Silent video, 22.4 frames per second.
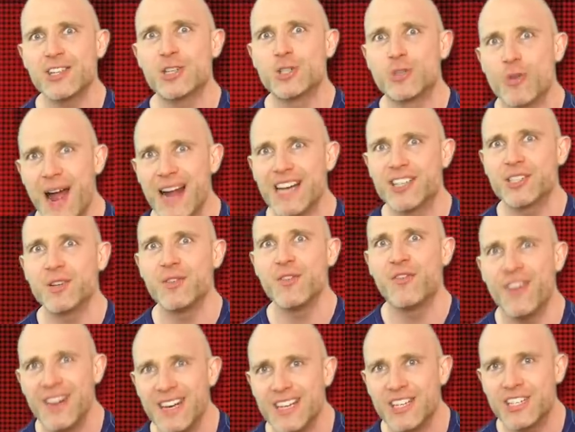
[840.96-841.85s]
distraction
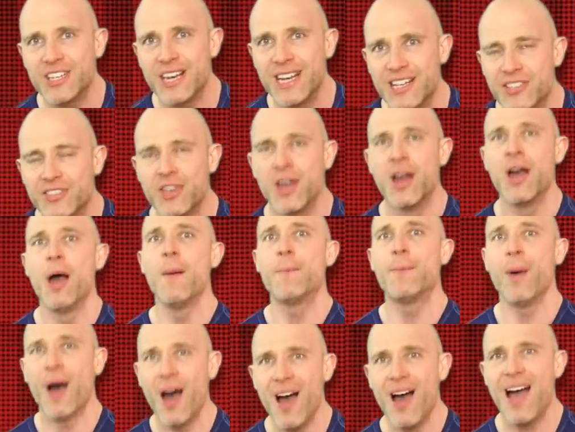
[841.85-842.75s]
finishes
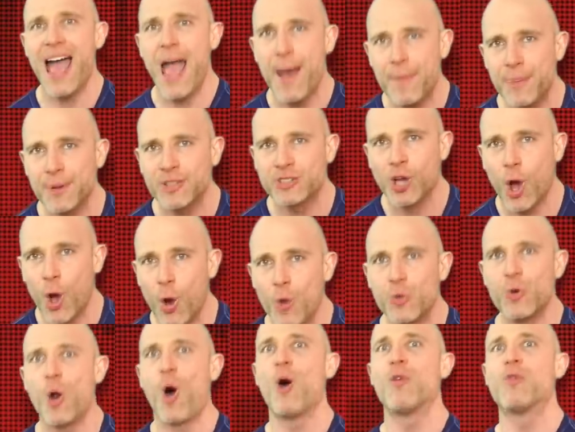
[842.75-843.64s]
per
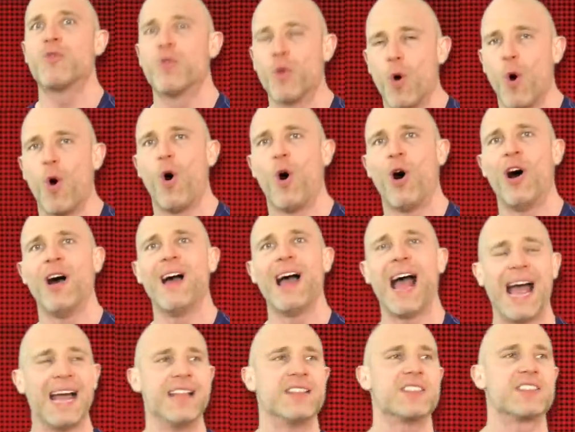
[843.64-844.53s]
episode of Raw
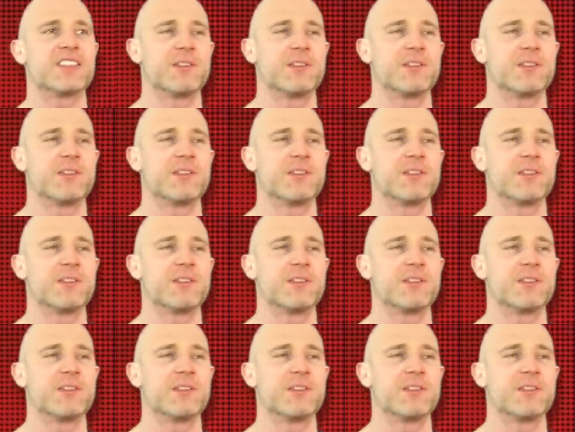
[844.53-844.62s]
and